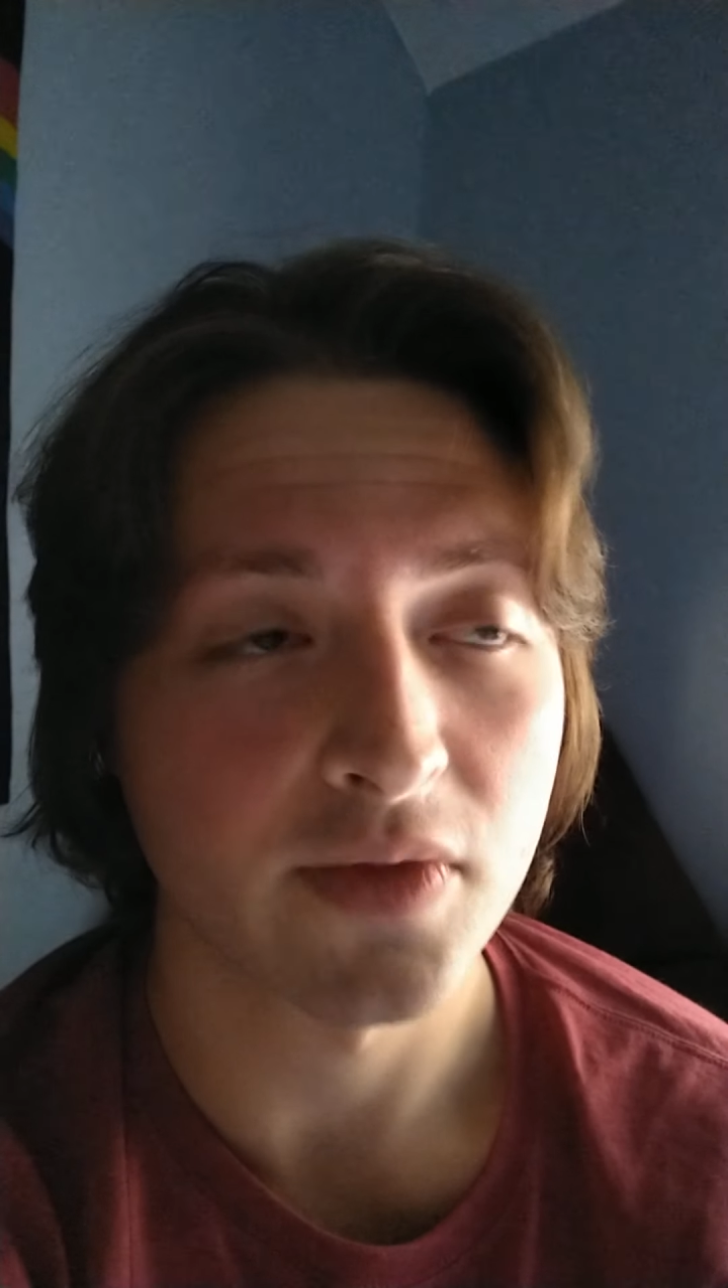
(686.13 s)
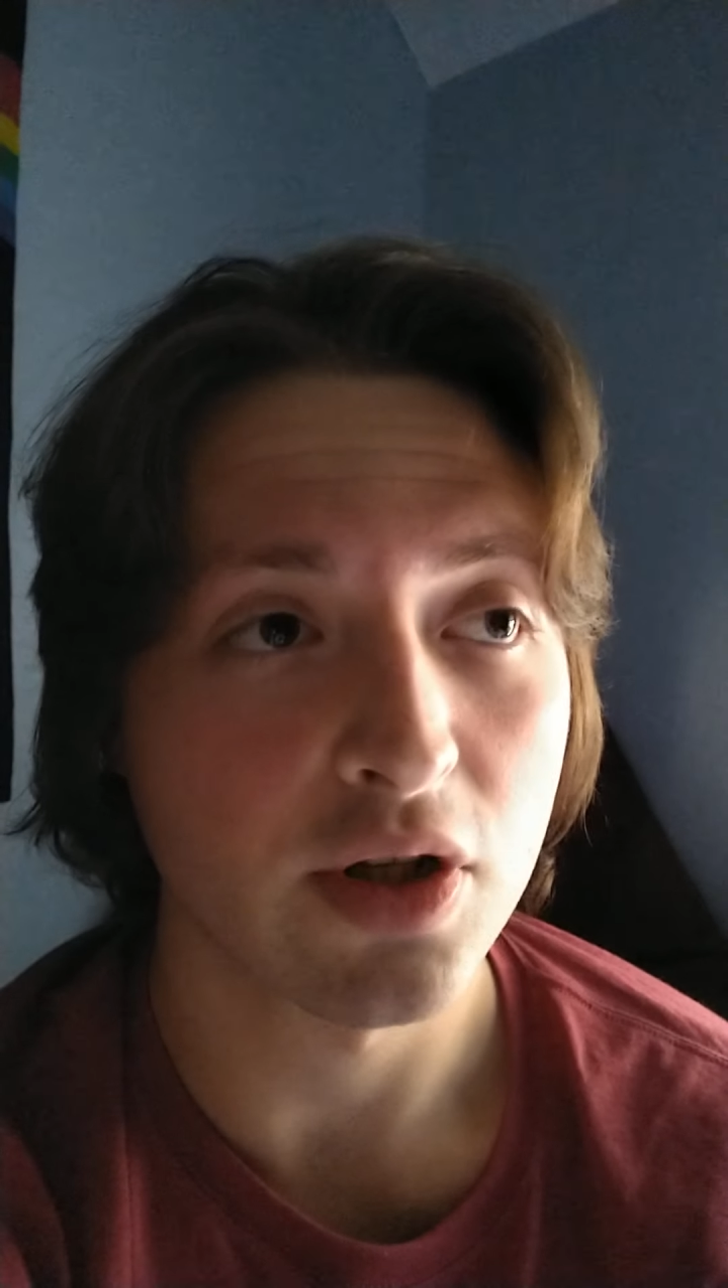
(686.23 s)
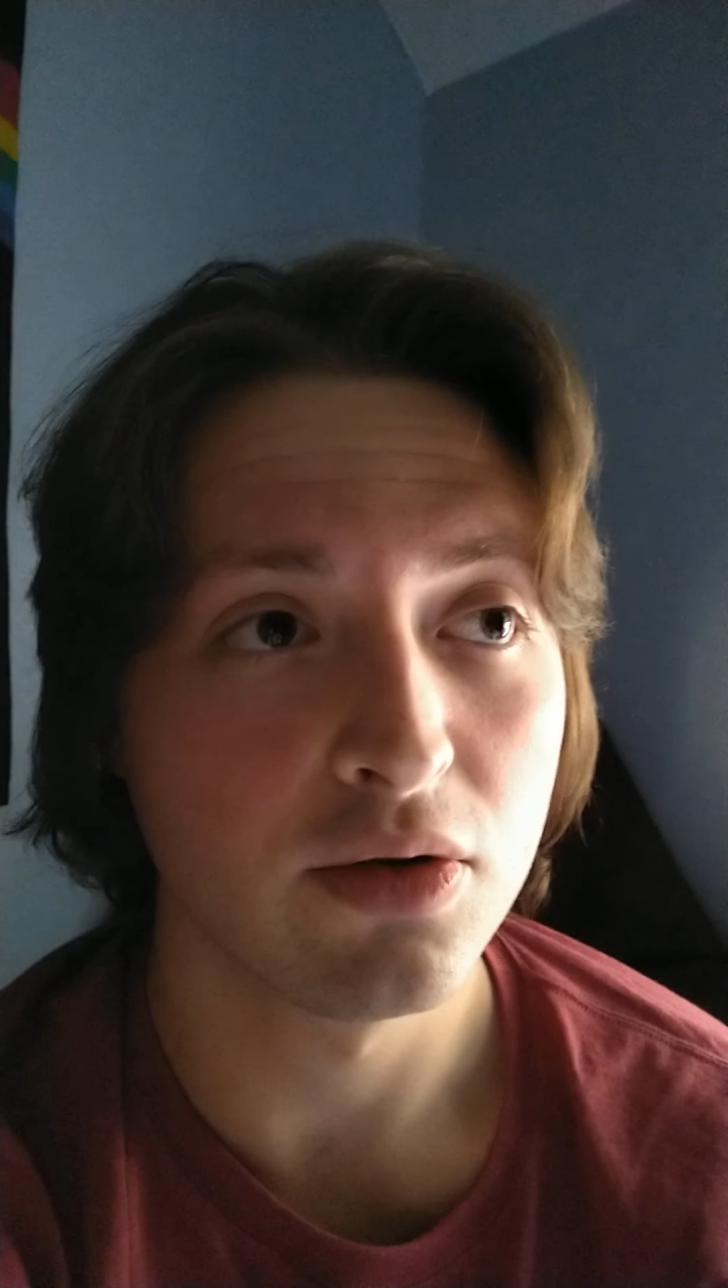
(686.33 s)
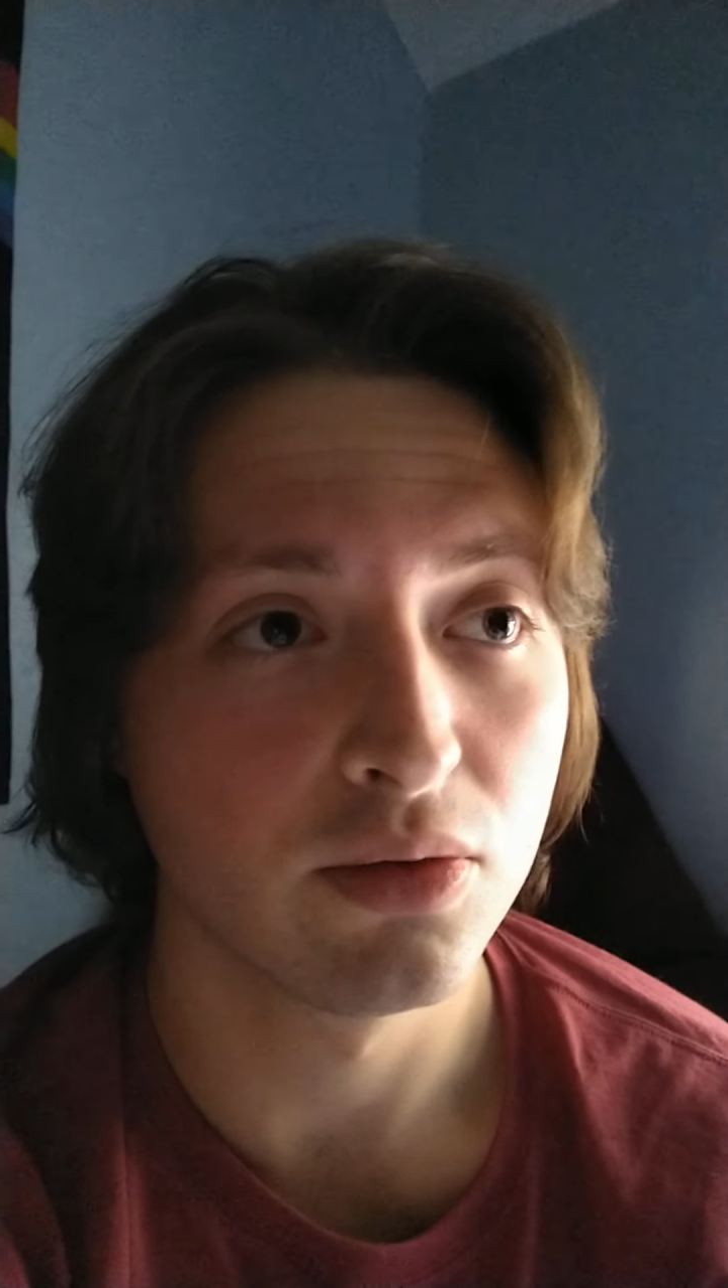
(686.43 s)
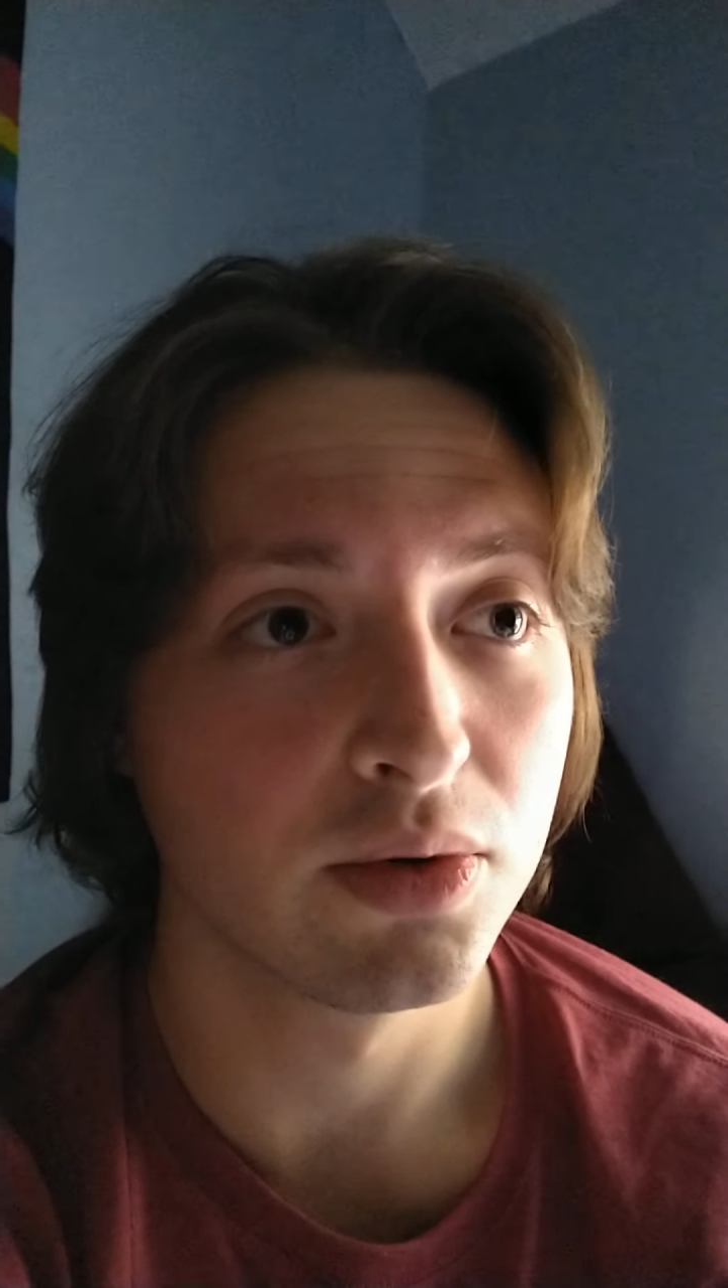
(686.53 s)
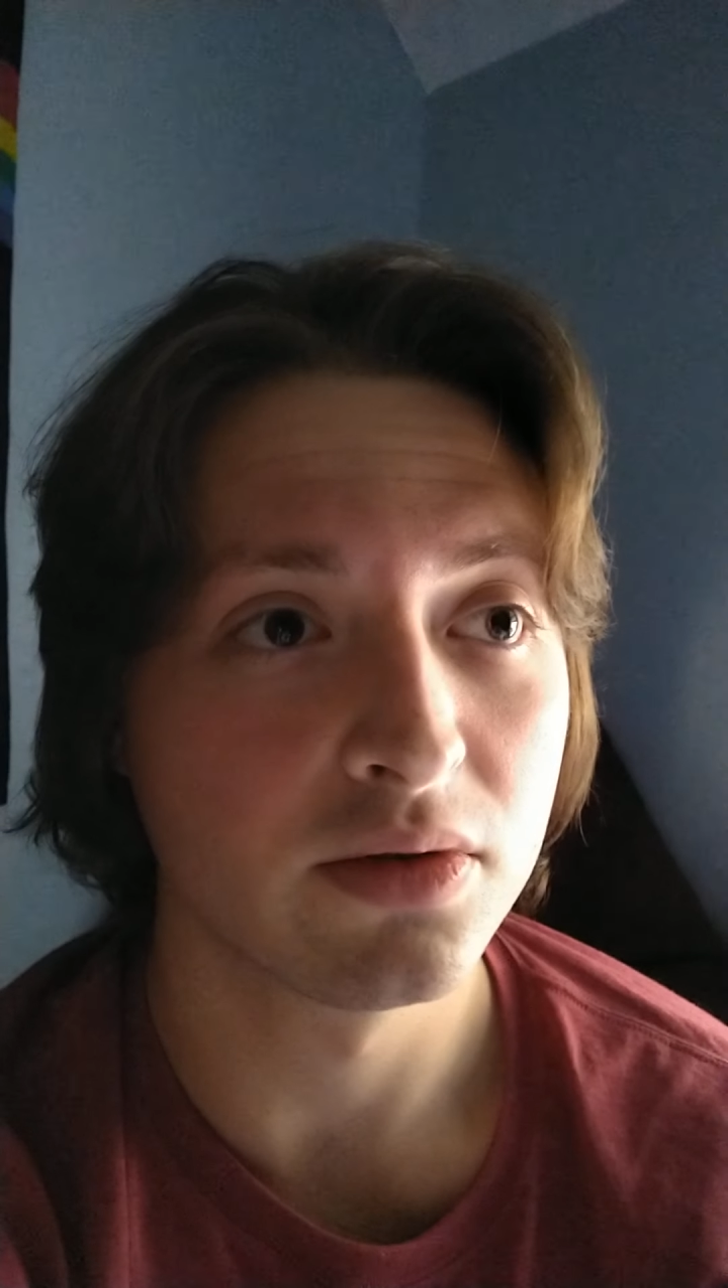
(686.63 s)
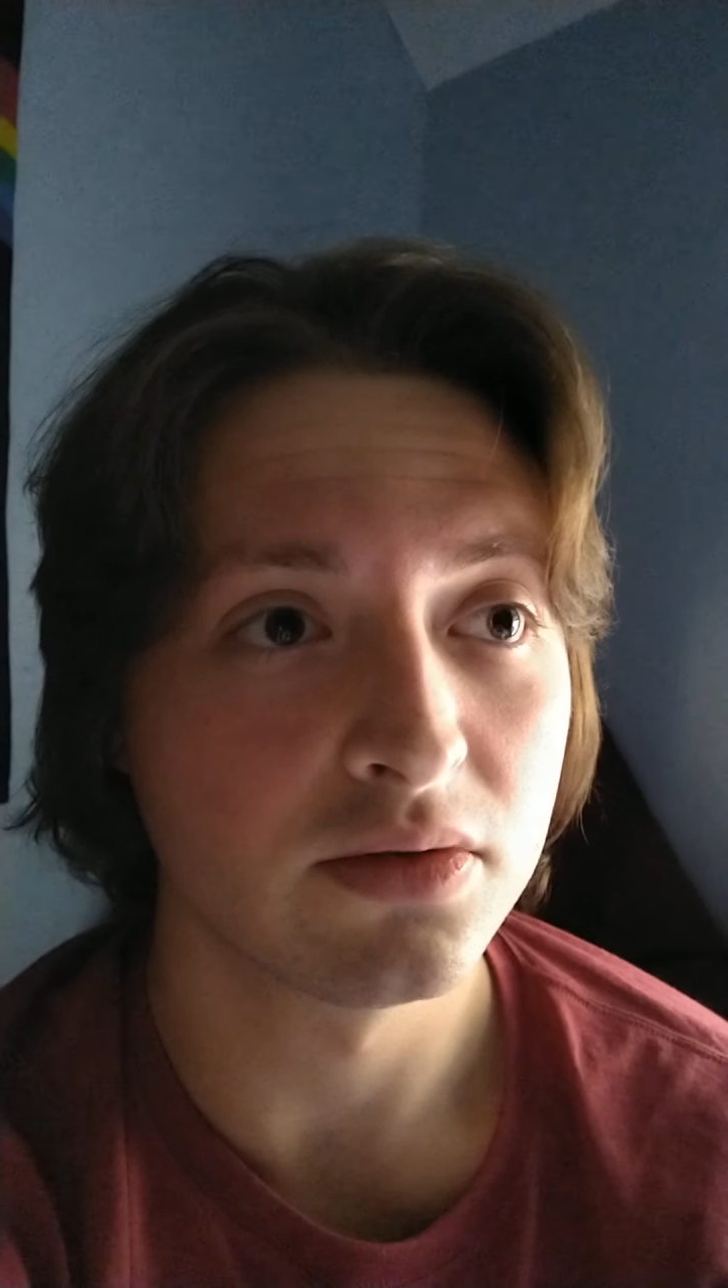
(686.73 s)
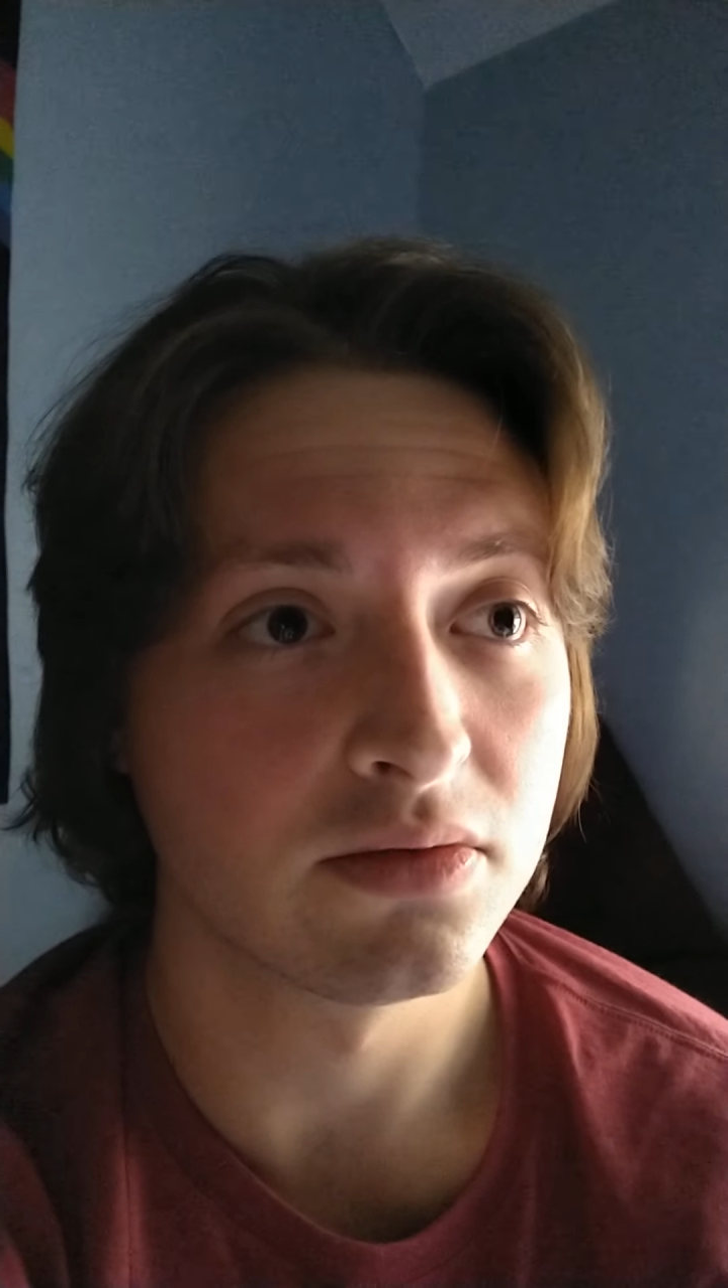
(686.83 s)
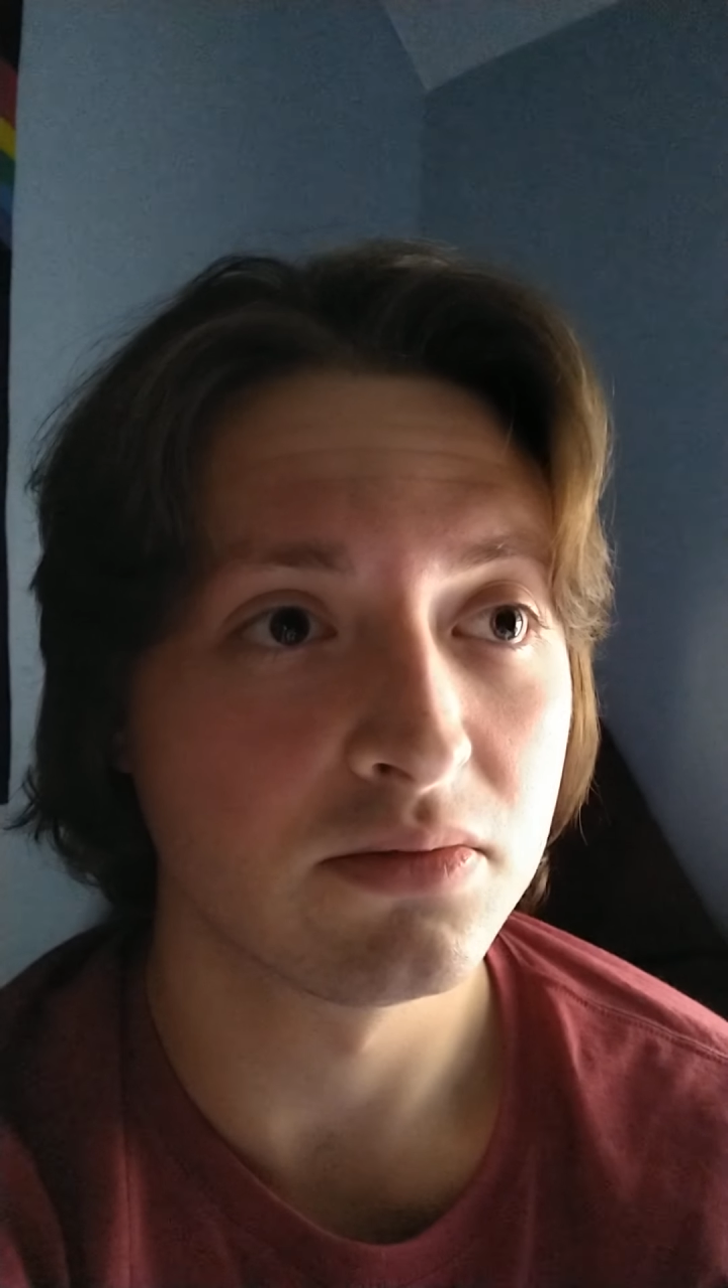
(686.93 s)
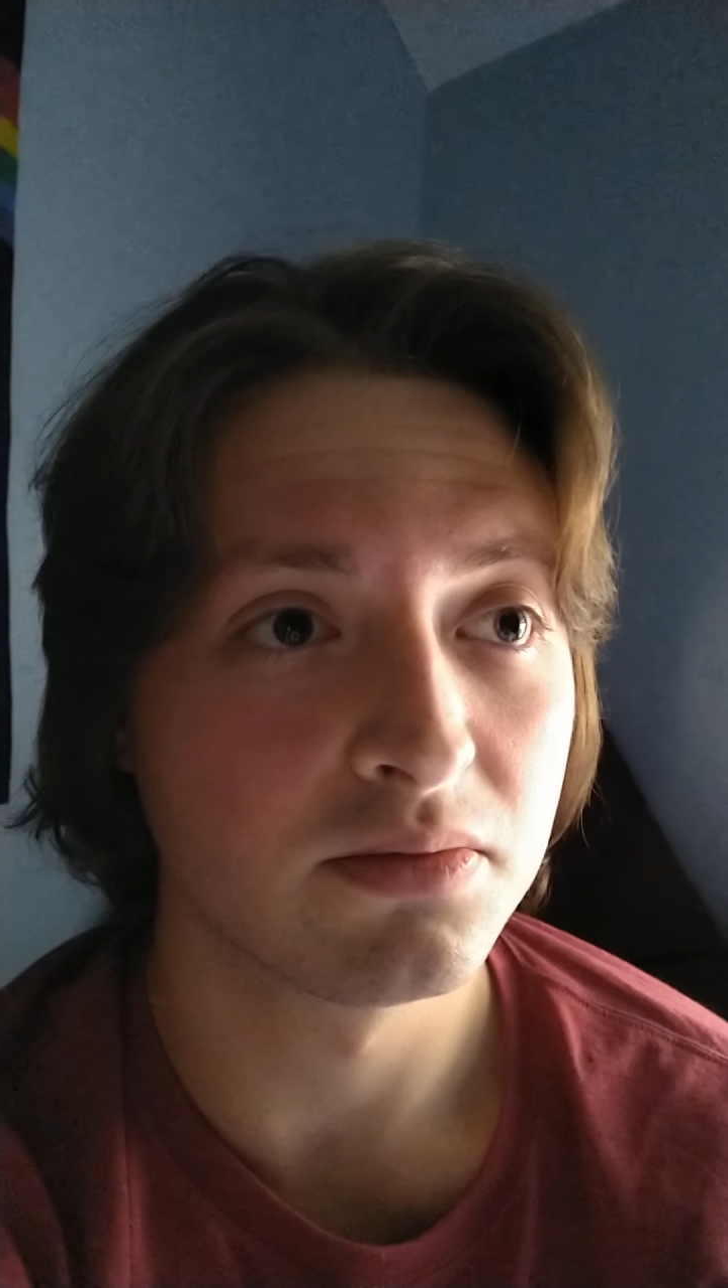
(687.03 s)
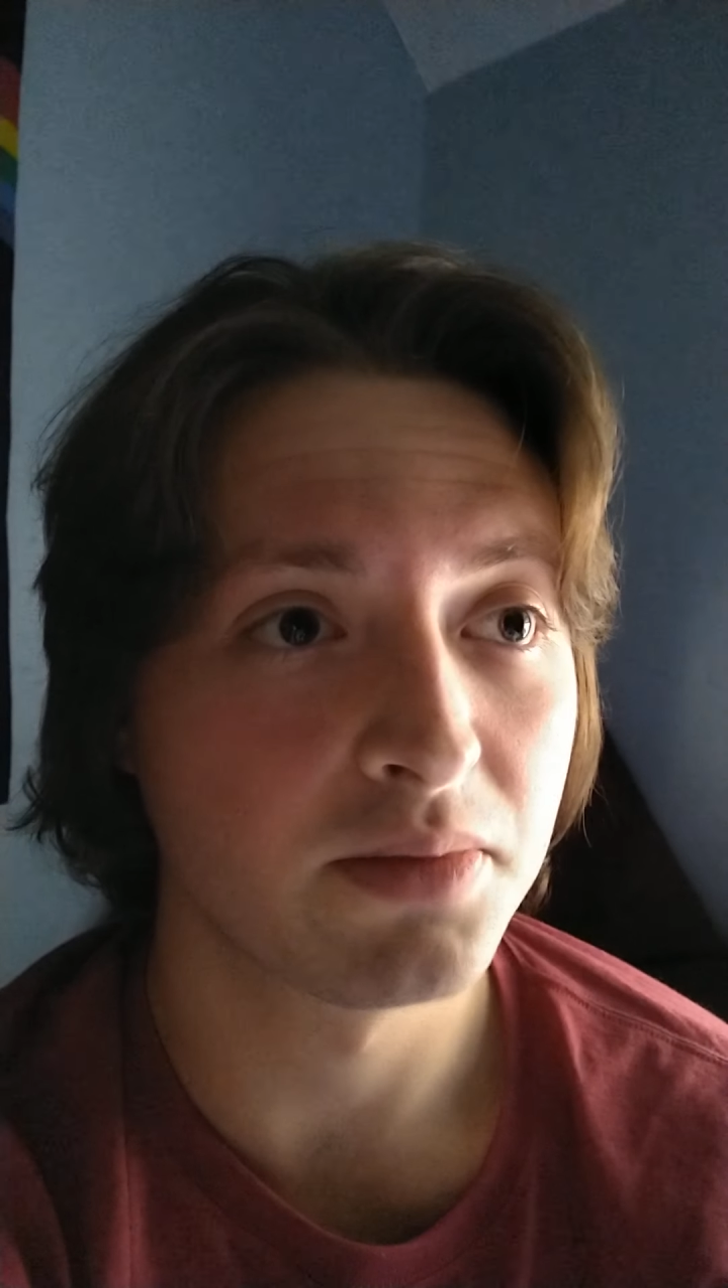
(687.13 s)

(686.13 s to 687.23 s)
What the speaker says: You will